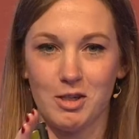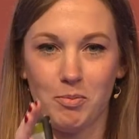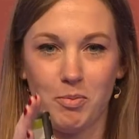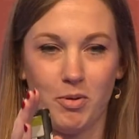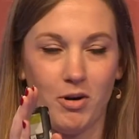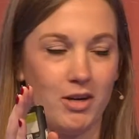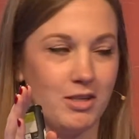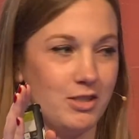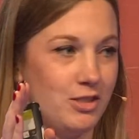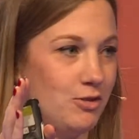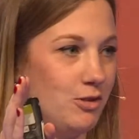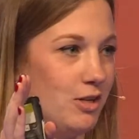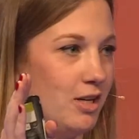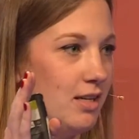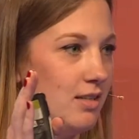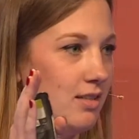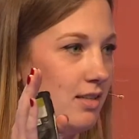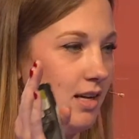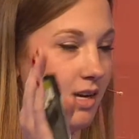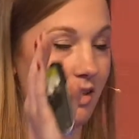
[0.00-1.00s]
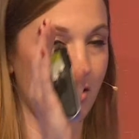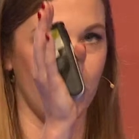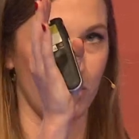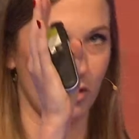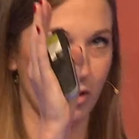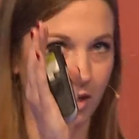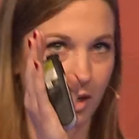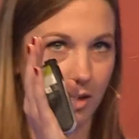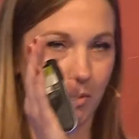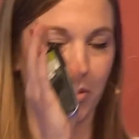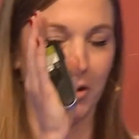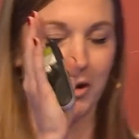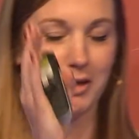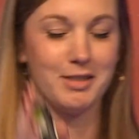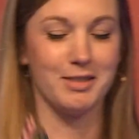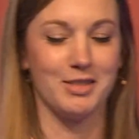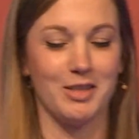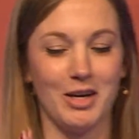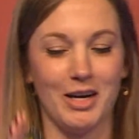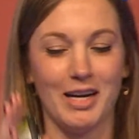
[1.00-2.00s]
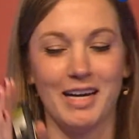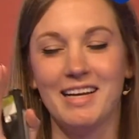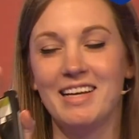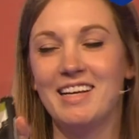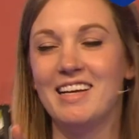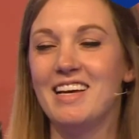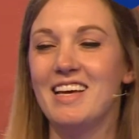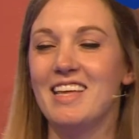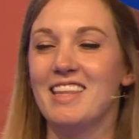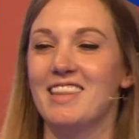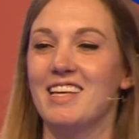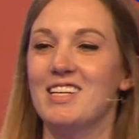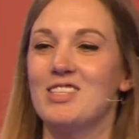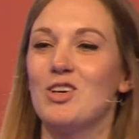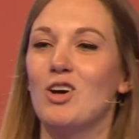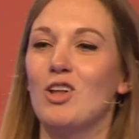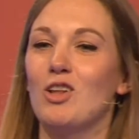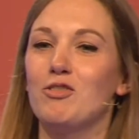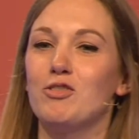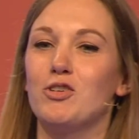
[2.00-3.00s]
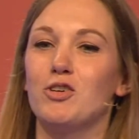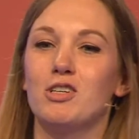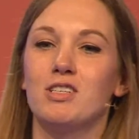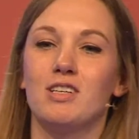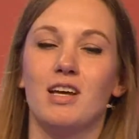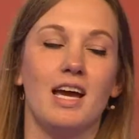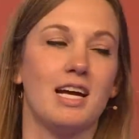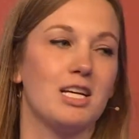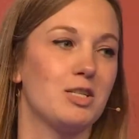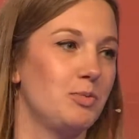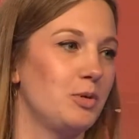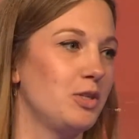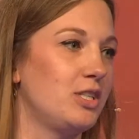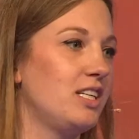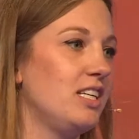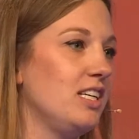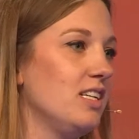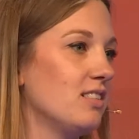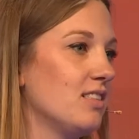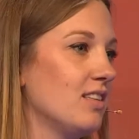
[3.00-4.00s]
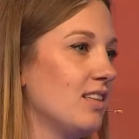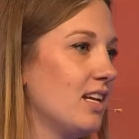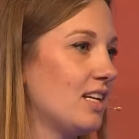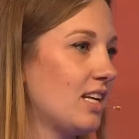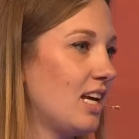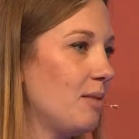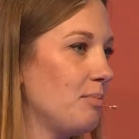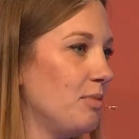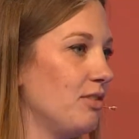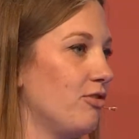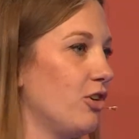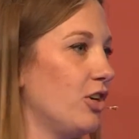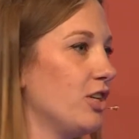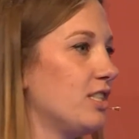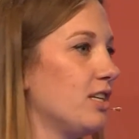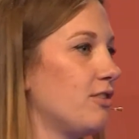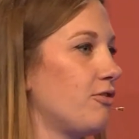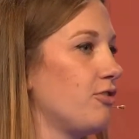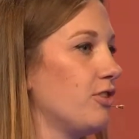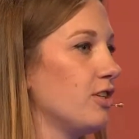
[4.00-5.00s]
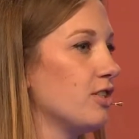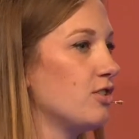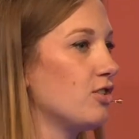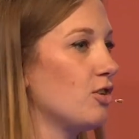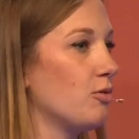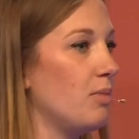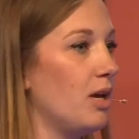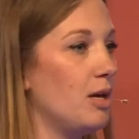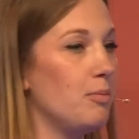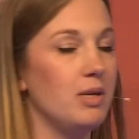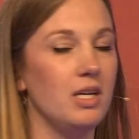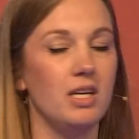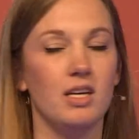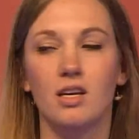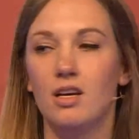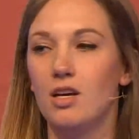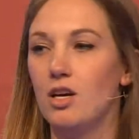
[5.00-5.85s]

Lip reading: part to it, the vertical part, sorry. That's all of your expertise, and that can be very different. So maybe